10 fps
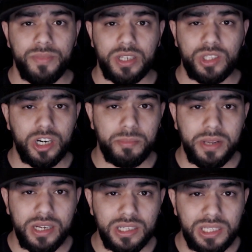It's hard to
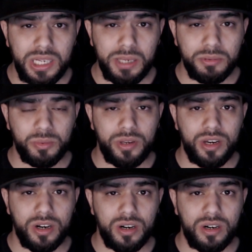beat good teams when
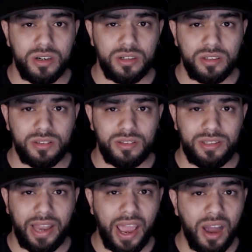you're
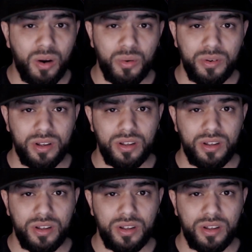down